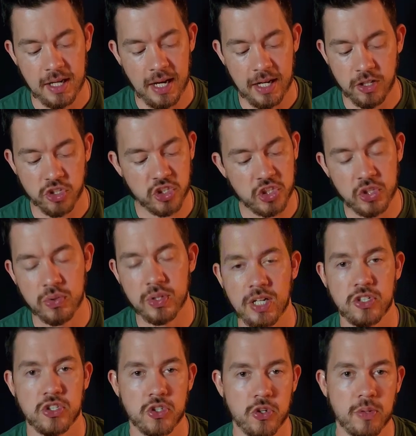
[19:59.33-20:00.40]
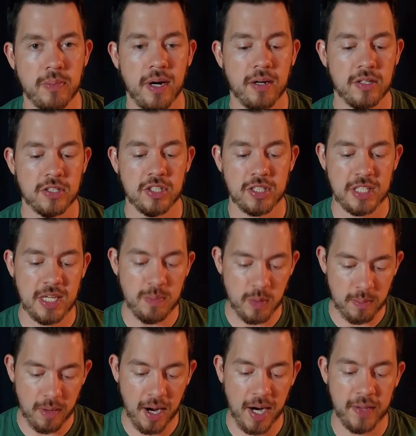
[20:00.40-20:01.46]
and you're still sure about it, just keep in
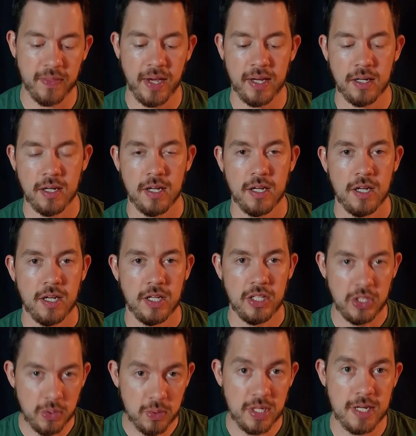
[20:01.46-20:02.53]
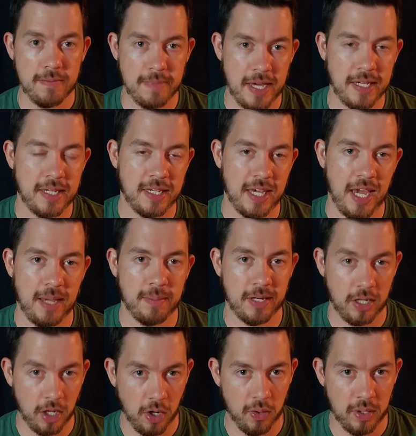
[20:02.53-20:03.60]
mind that you can make a game in
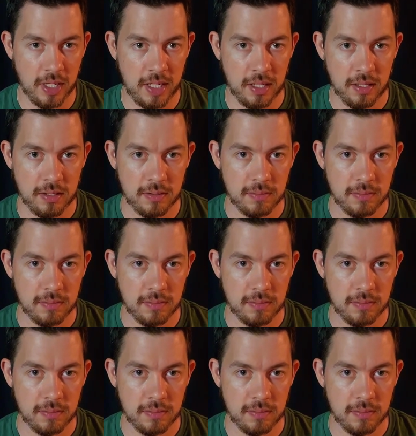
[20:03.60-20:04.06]
coding